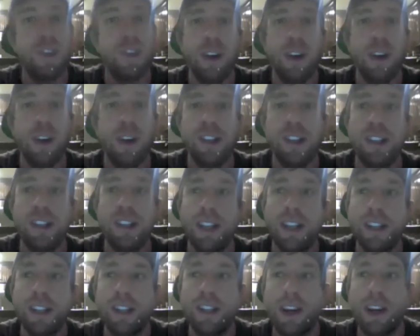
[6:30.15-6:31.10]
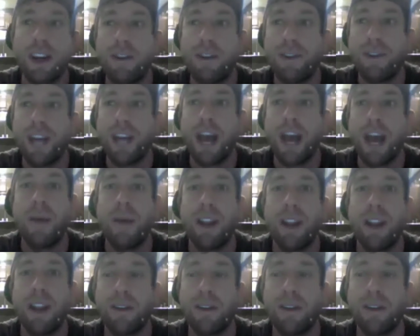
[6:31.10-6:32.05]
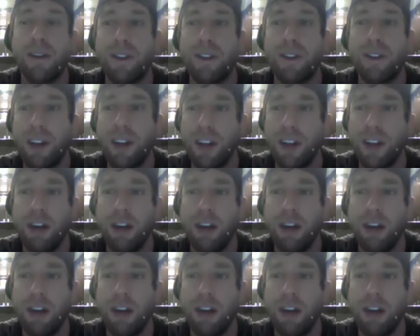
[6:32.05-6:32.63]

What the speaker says: It's a tough time out there for